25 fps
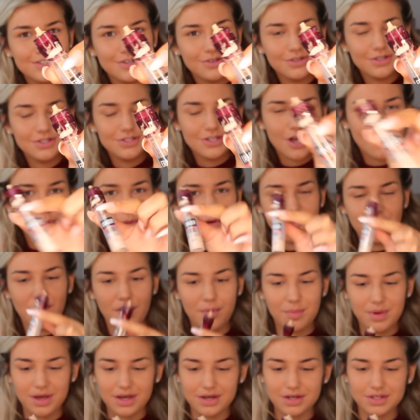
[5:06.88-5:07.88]
took the top off
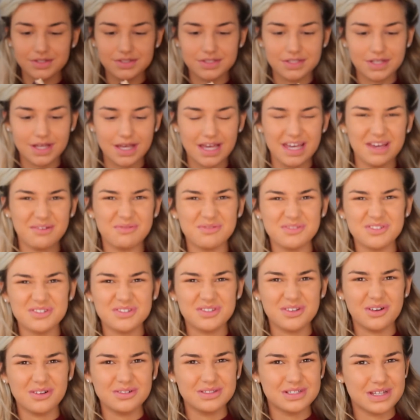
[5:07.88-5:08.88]
it because it was
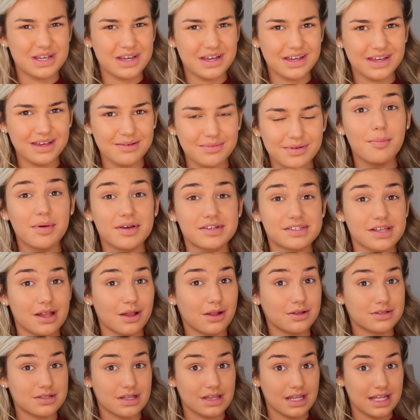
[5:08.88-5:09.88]
just all dirty because I
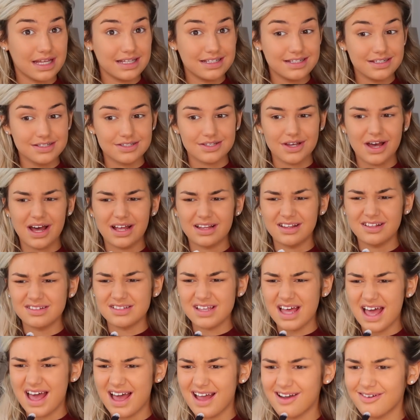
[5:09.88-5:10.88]
lost a lid, so I had loads
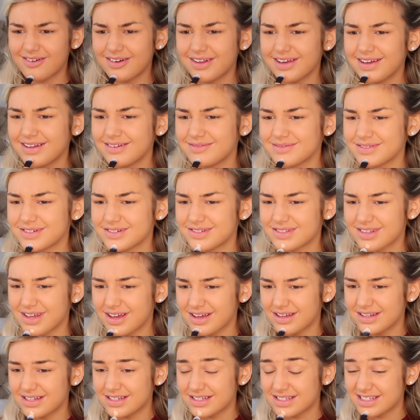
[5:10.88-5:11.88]
of hair on it. It was just
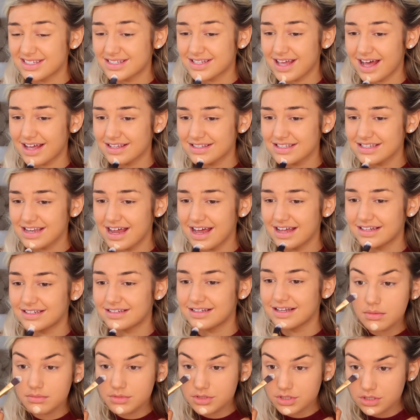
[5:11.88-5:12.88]
disgusting.
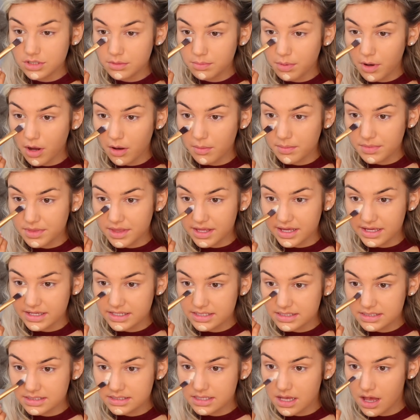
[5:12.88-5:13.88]
I'm just gonna pop
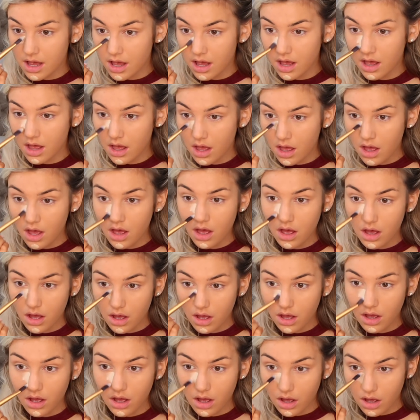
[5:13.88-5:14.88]
this
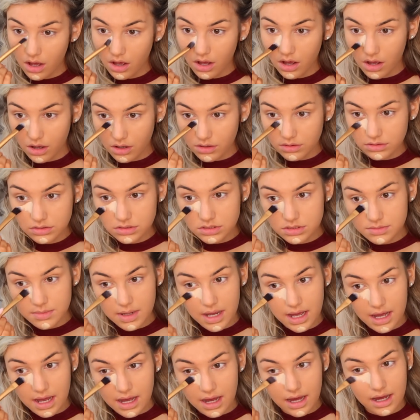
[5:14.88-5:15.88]
under
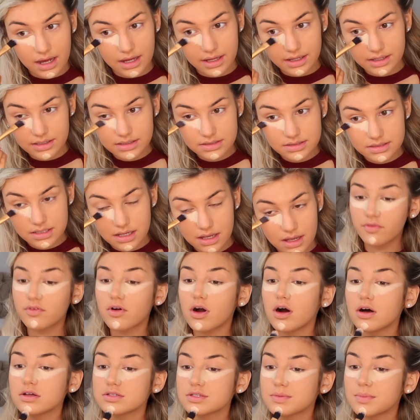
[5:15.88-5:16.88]
my eyes, of
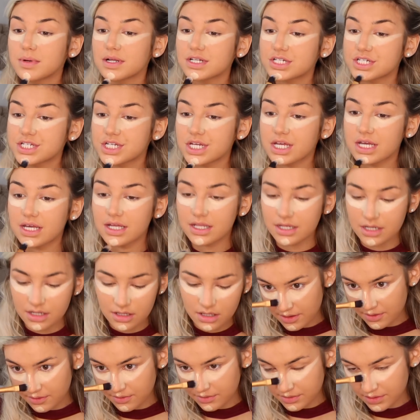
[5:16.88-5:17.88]
course on my chin,
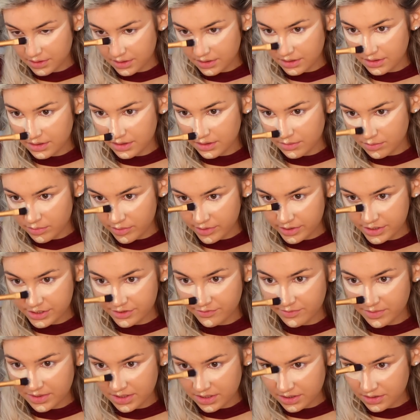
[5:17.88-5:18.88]
down the bridge
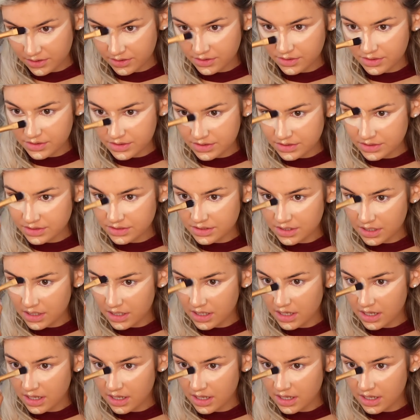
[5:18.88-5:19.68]
of my nose,